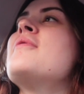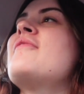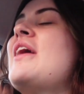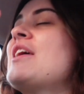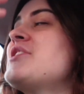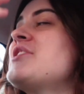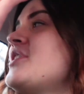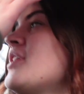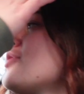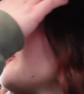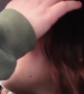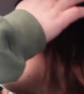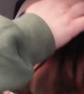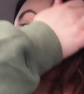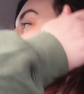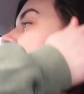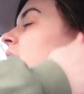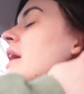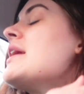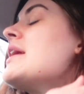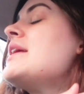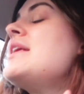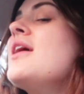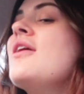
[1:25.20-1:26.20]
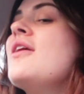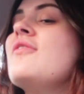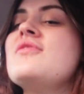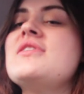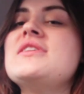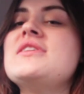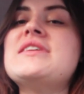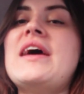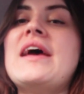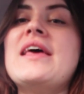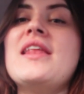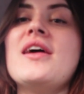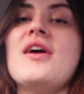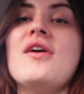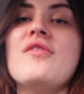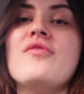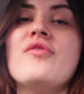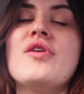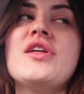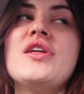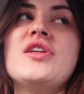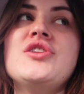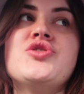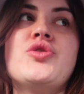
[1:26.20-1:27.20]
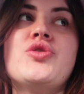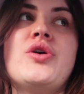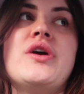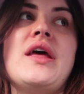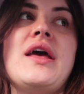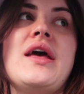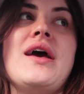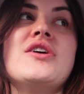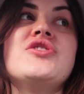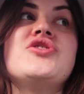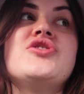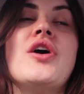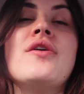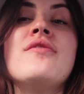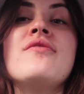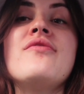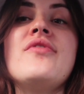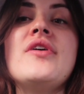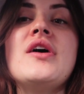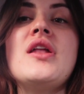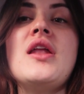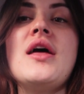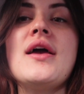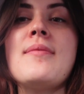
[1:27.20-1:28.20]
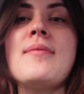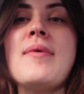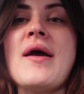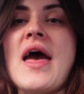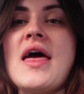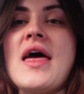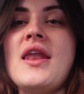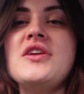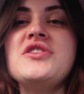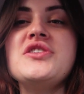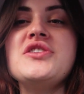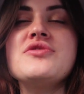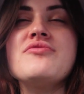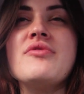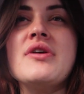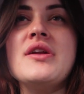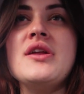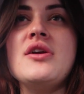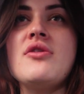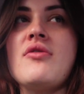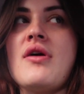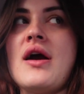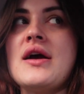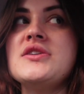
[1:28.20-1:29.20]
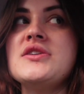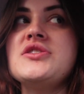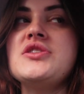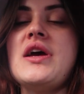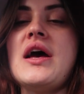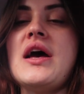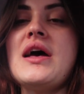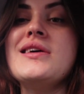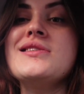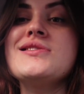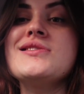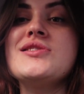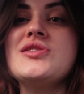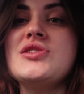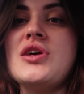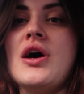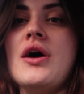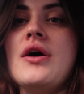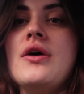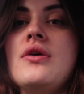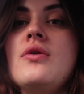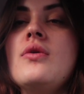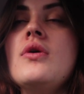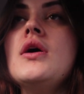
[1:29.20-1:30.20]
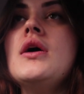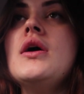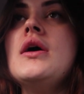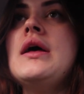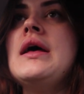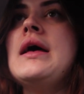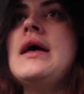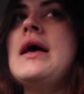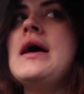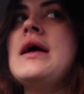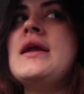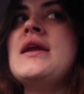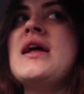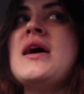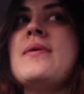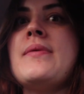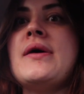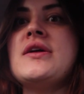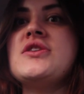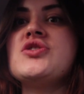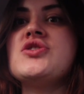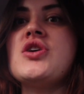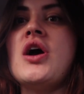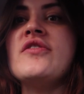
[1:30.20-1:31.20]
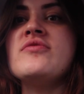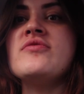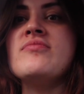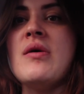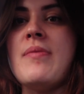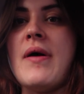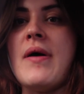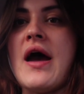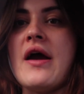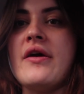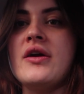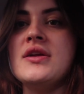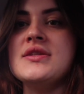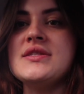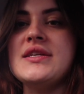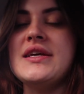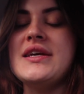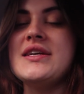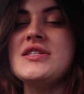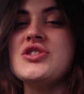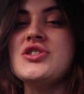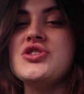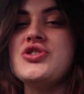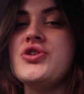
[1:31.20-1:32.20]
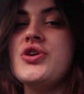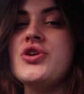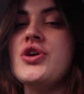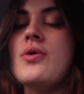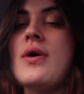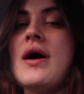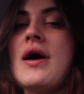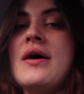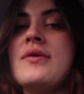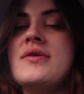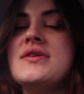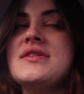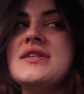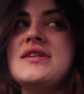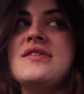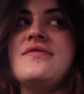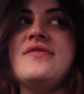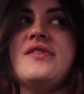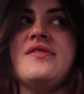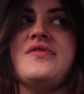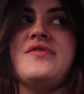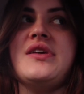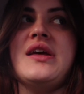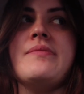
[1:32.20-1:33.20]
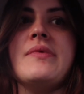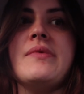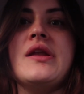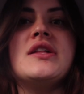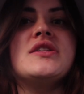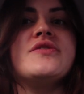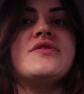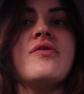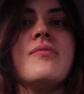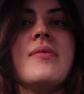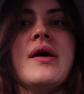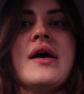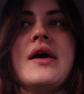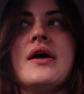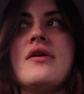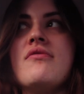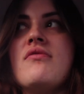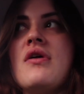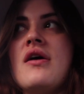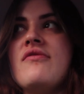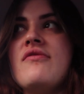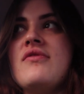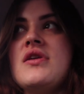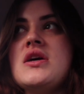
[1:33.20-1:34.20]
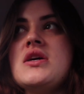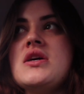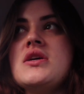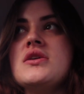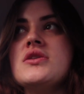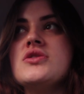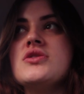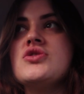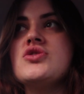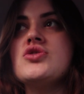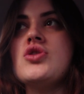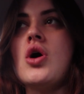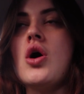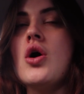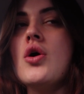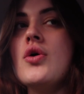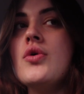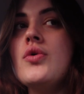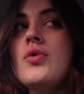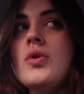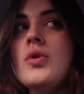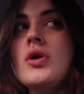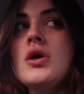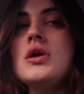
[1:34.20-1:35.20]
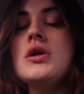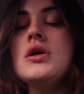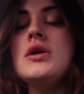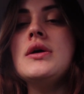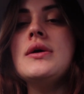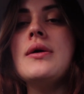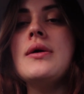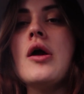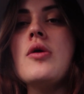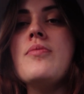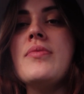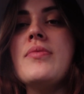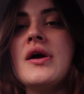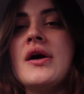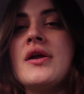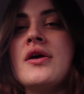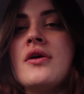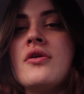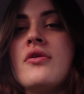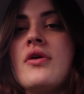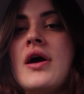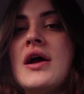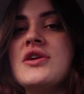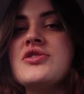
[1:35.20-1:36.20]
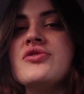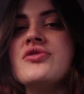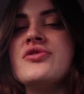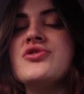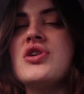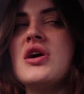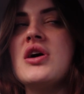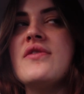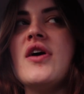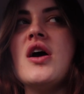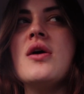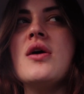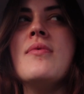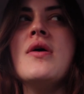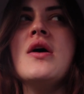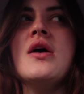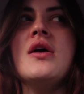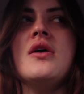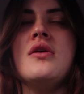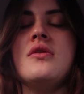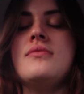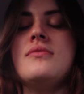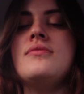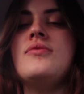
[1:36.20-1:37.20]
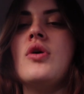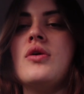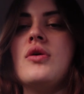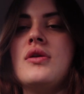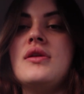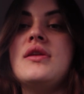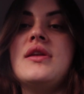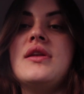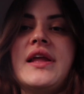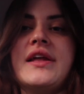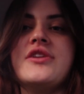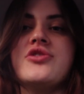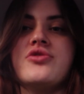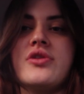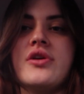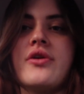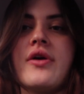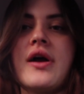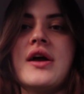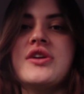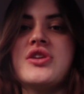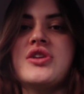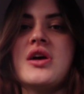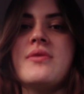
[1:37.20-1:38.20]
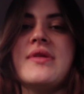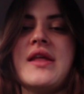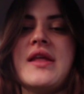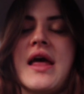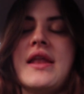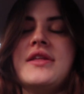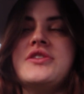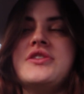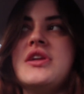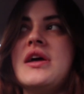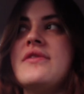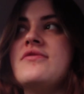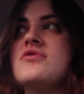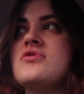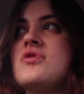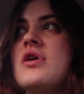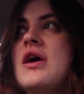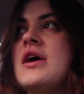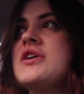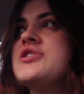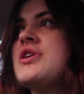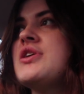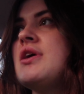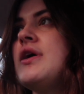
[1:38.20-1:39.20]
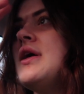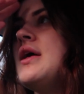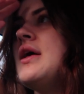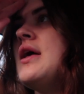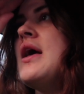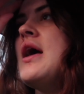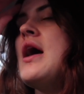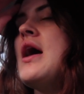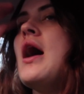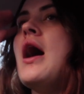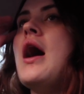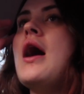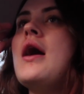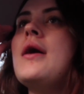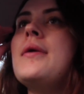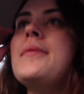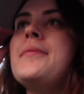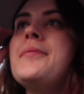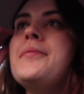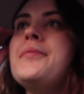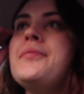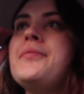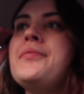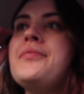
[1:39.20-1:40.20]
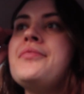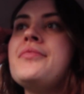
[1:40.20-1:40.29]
actually had a really lovely day. Like, I've really enjoyed it. I don't feel like my energy's really crashed yet. So now I'm about to drive to my parents'. It is 2 hours and 15 minutes from here, roughly. So hoping I don't crash on the drive home. Not literally crash. I mean, energy levels crash. But